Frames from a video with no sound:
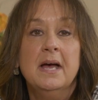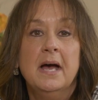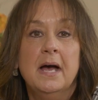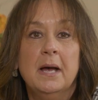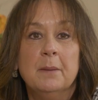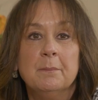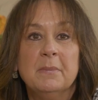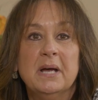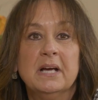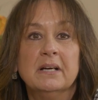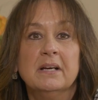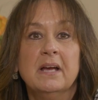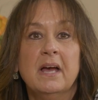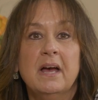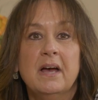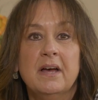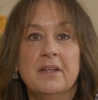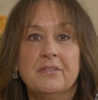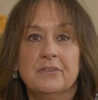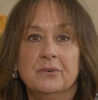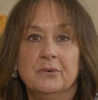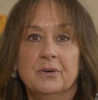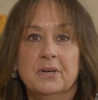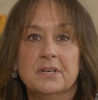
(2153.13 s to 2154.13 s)
among
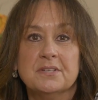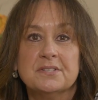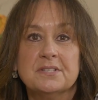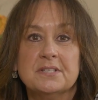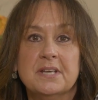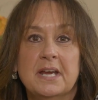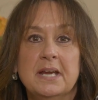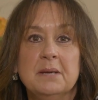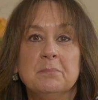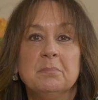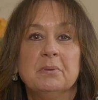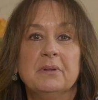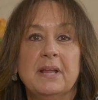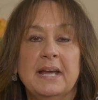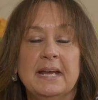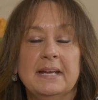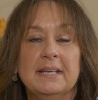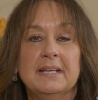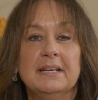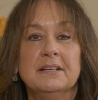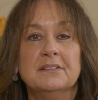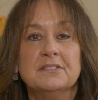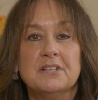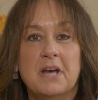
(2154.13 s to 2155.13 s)
other estate
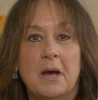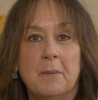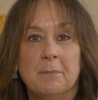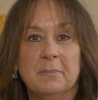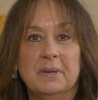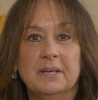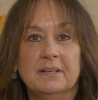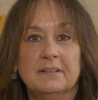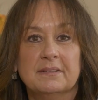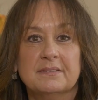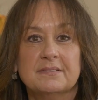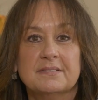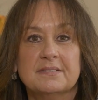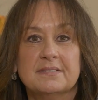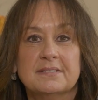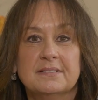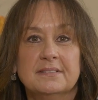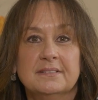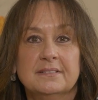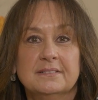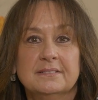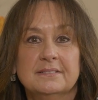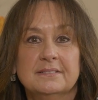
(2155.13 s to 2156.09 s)
planning topics.